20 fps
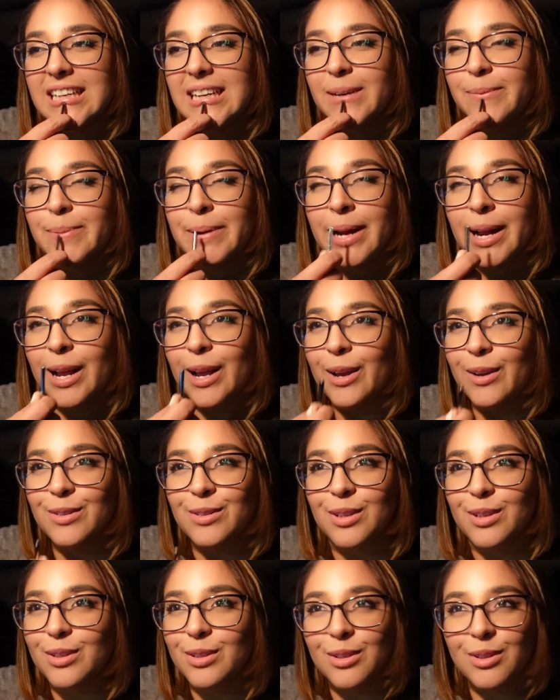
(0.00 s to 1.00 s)
but I
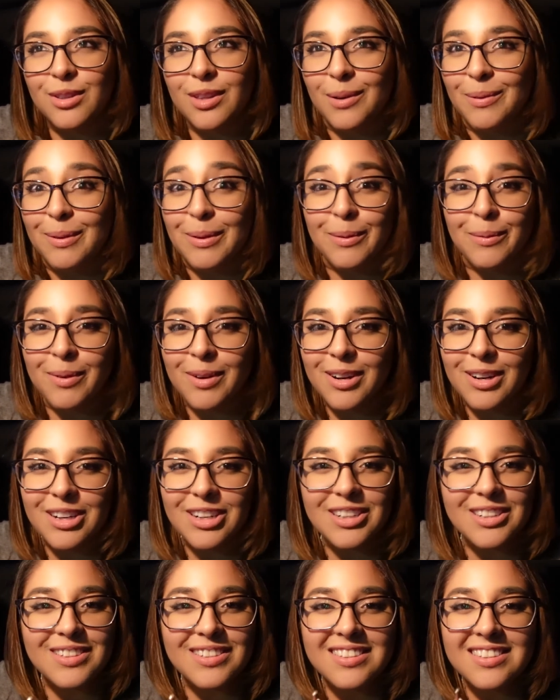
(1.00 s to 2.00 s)
also knew that we
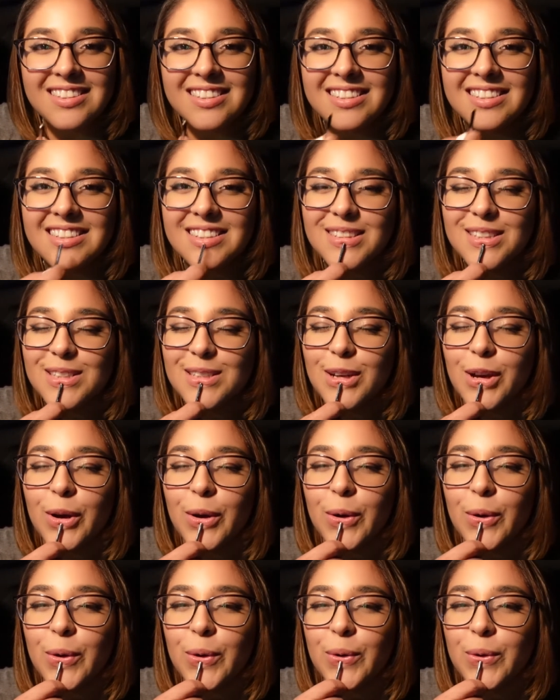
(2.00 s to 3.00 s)
weren't.
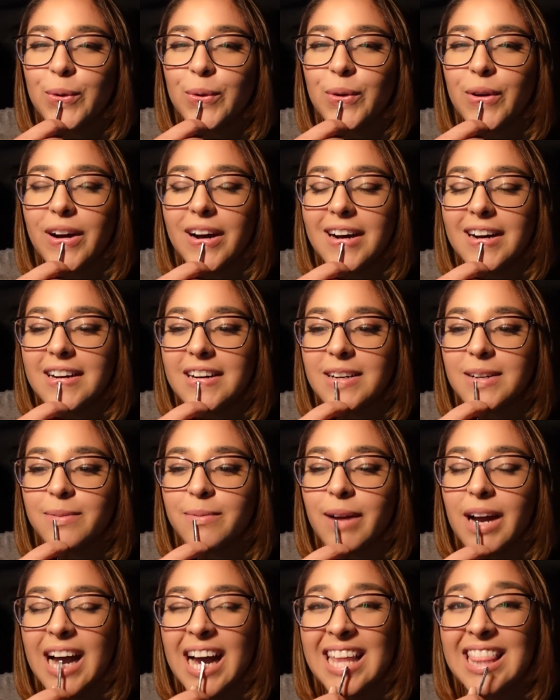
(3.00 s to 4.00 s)
So
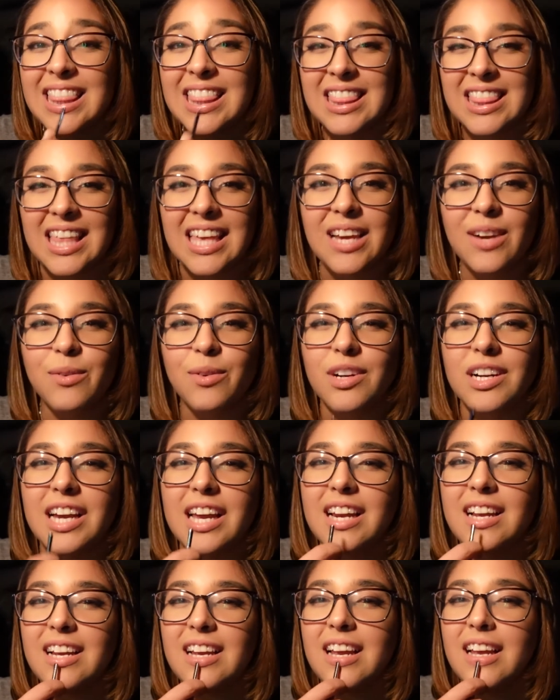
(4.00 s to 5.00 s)
I think we're
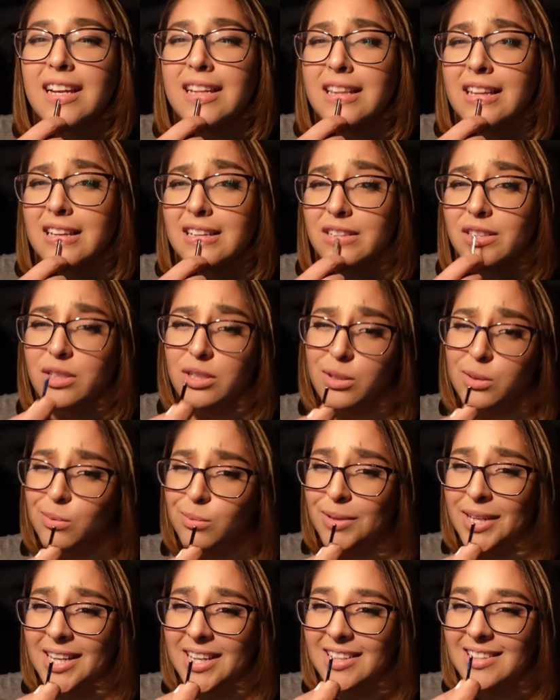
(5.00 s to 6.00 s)
getting it in like 2
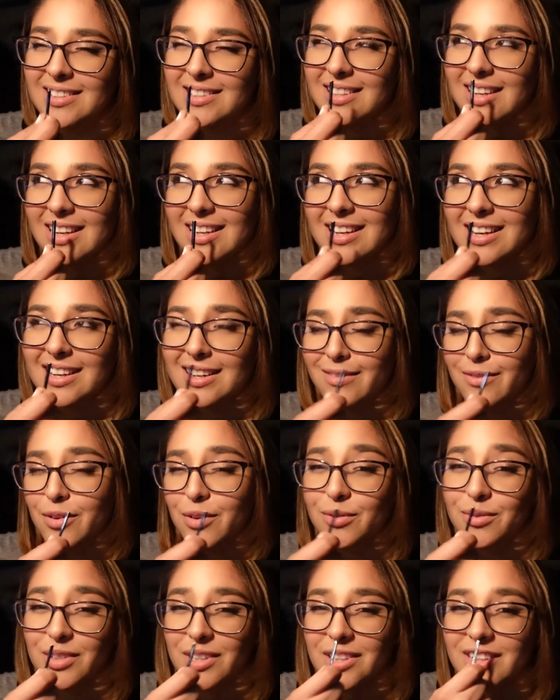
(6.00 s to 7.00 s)
weeks. I kind of
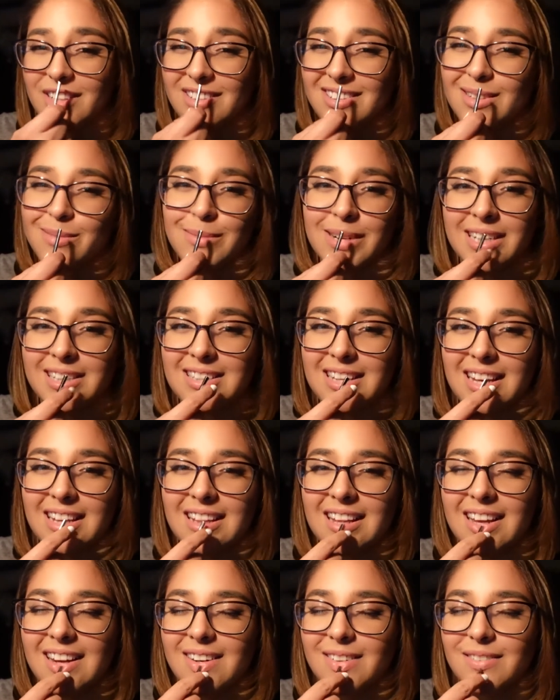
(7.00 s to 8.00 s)
overheard somebody saying
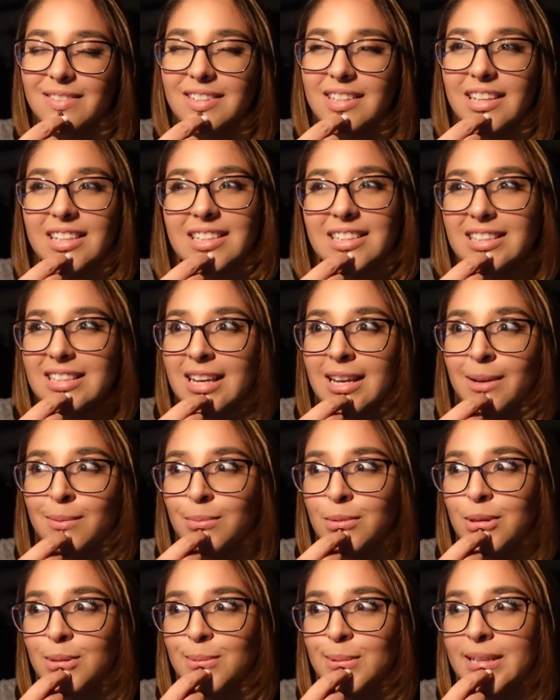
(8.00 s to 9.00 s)
that, and I was like, damn,
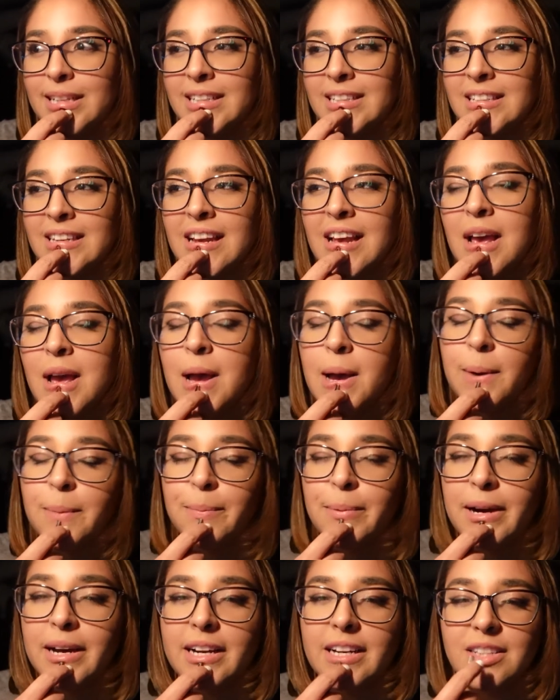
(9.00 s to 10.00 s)
2 weeks.
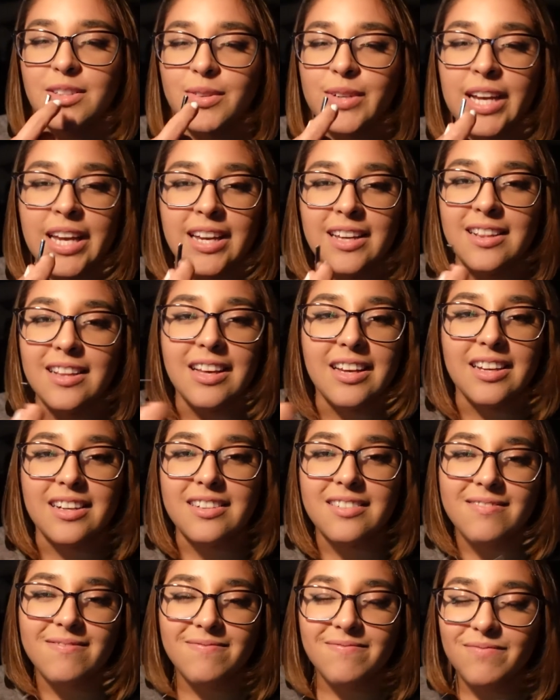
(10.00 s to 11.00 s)
But it's okay. Like,
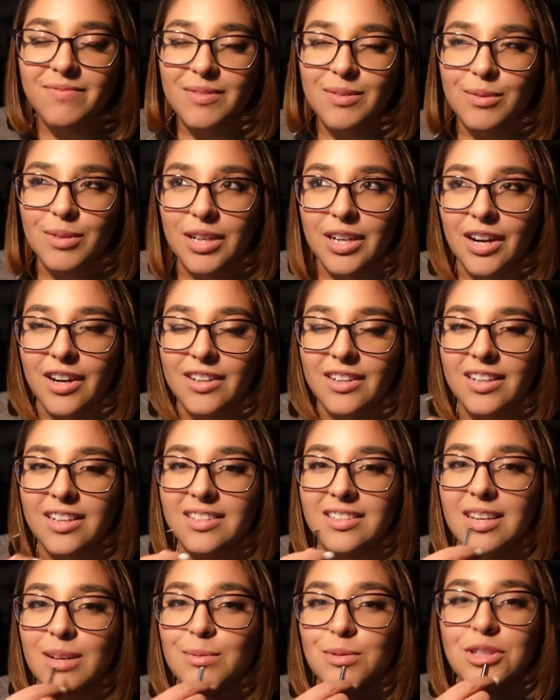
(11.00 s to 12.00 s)

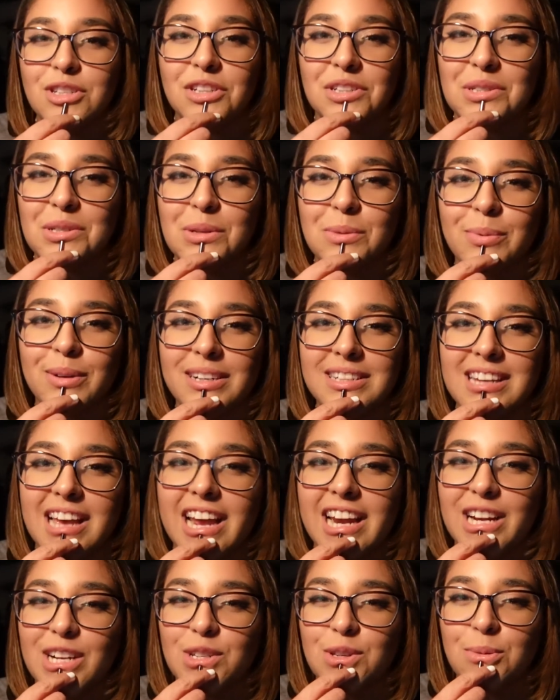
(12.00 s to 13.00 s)
regardless, I'm still super
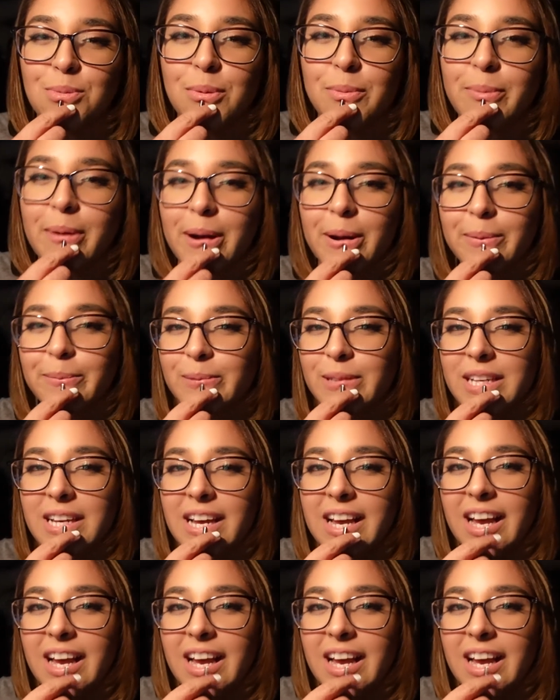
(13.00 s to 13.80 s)
excited, super pumped.